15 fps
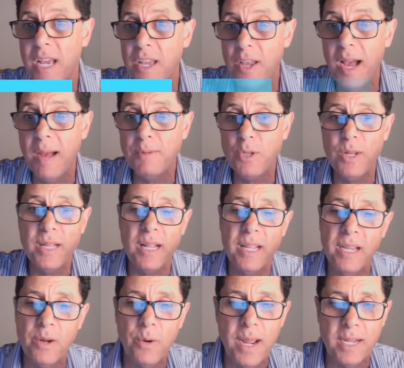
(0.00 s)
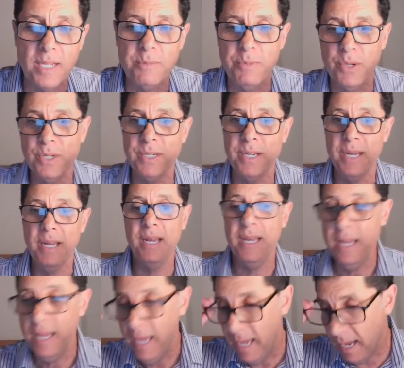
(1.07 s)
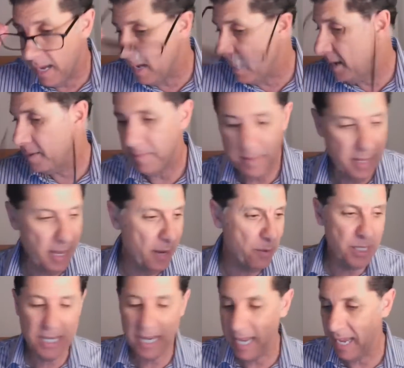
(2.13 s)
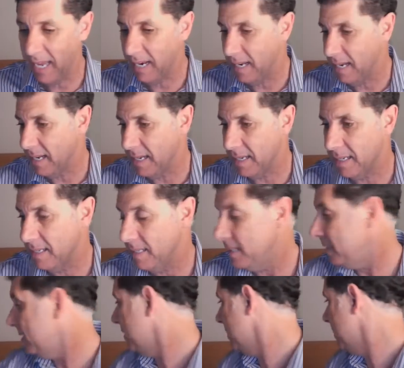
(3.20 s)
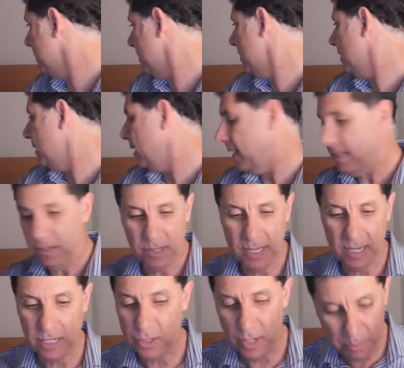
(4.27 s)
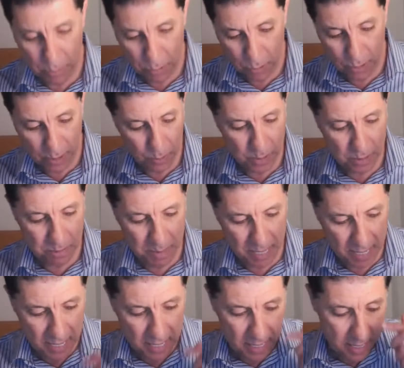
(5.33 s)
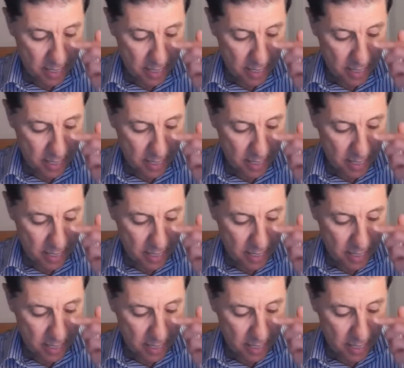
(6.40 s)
You're absolutely correct, Boone. I wish I had I don't think so, a Brody with me.